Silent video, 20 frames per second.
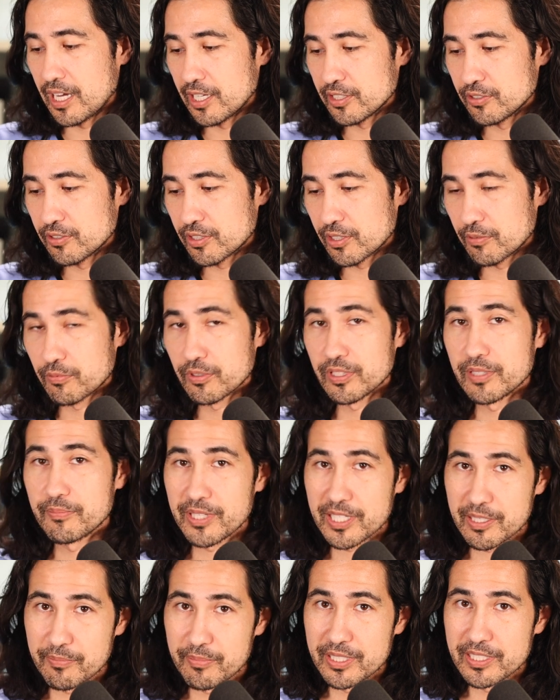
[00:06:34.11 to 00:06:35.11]
you can really
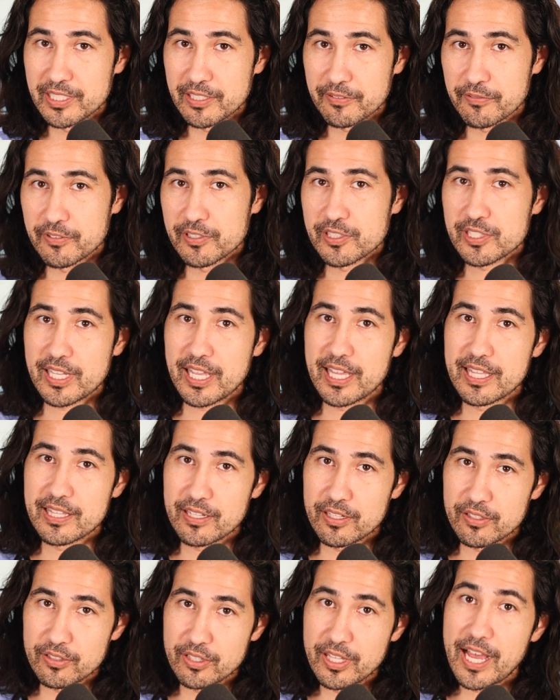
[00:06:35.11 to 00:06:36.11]
make a big difference and
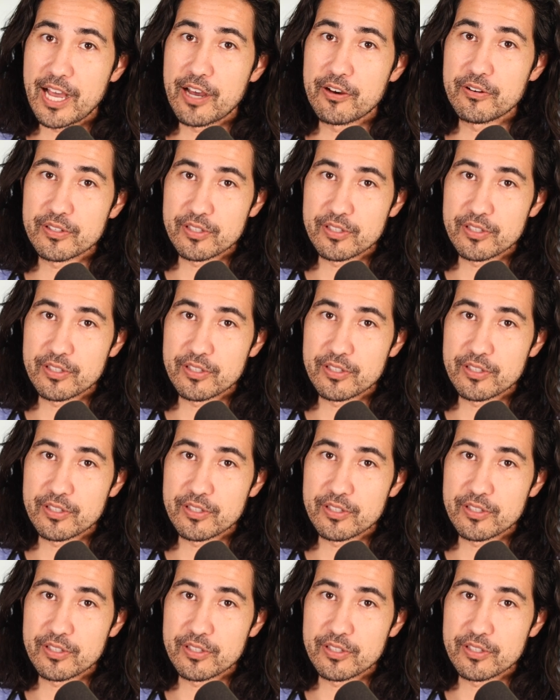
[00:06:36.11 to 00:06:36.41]
allow